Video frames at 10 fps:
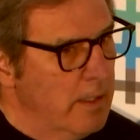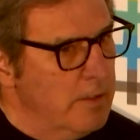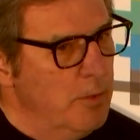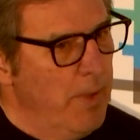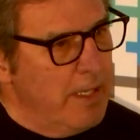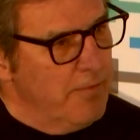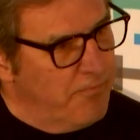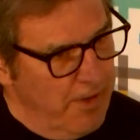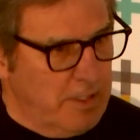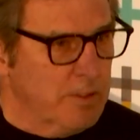you make a
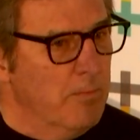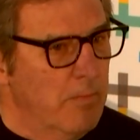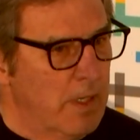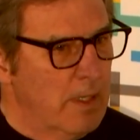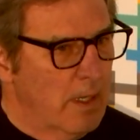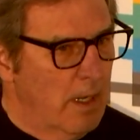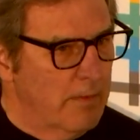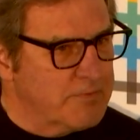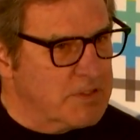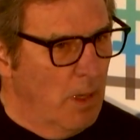victim
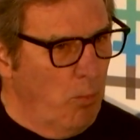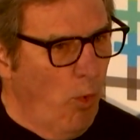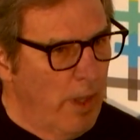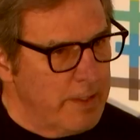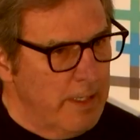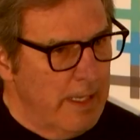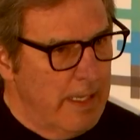of someone,